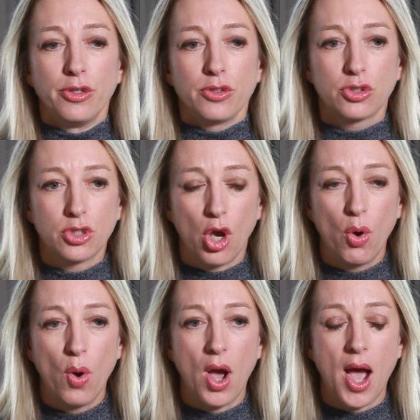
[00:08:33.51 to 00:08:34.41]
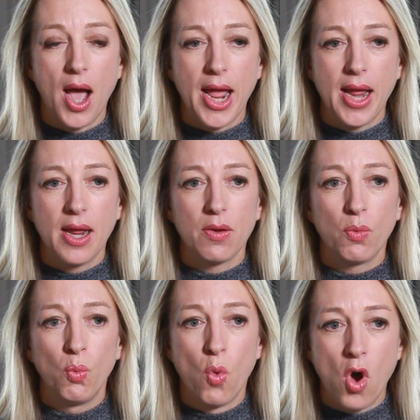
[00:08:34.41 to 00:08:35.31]
So I
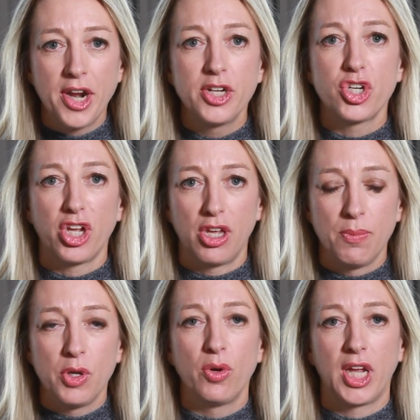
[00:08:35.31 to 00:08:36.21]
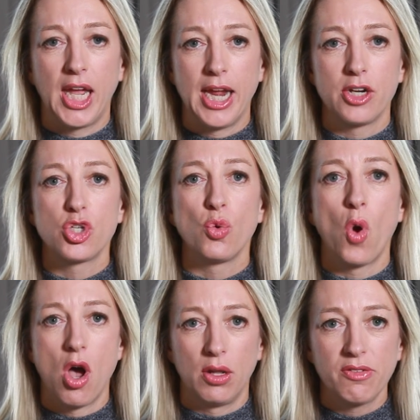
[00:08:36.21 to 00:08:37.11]
wanted to communicate to
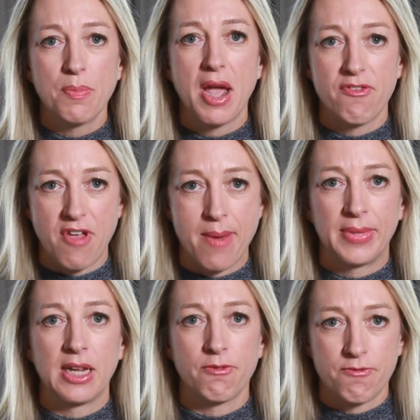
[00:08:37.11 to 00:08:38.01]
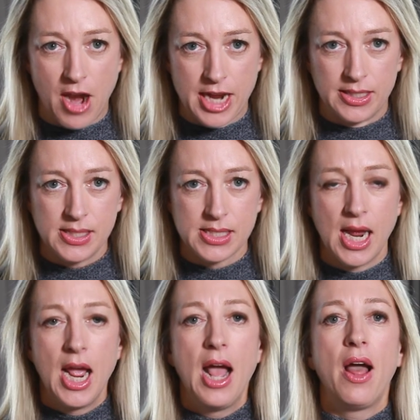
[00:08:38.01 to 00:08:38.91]
all of my family and friends
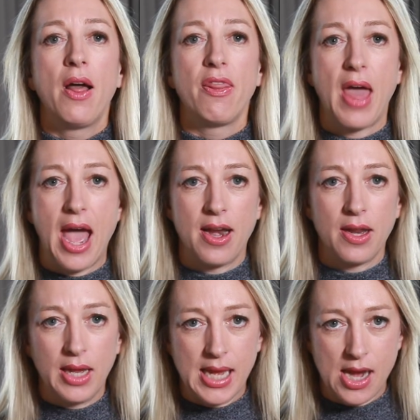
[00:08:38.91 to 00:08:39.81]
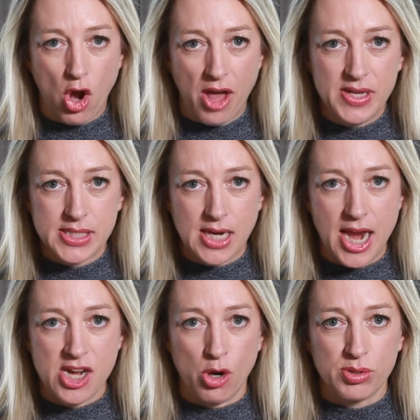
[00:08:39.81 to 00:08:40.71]
that he got this
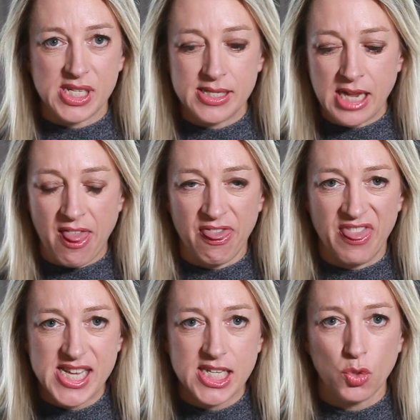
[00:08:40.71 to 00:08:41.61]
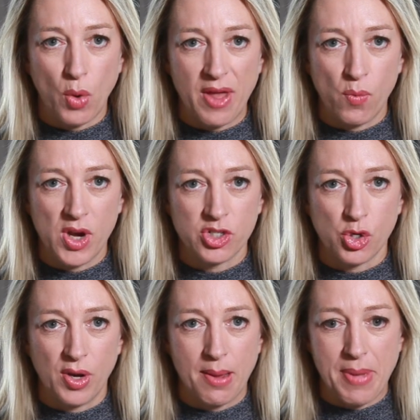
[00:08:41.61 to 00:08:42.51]
diagnosis. This is what we're
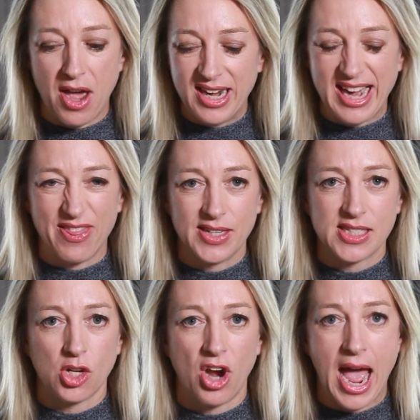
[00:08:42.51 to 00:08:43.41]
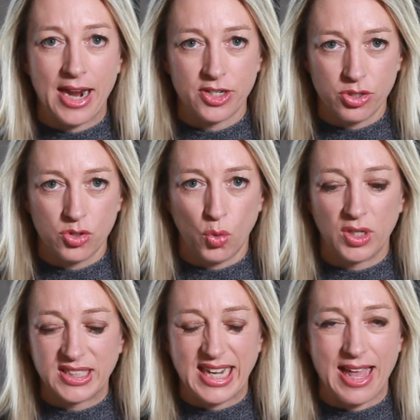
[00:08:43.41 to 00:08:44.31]
doing about it. This is our attitude
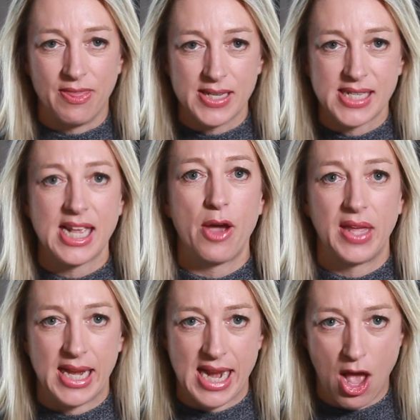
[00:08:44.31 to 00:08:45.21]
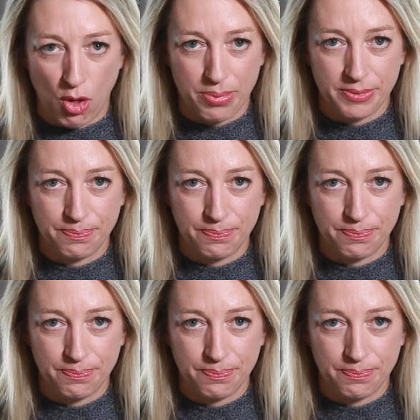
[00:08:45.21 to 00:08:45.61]
towards it, and this is how they can help.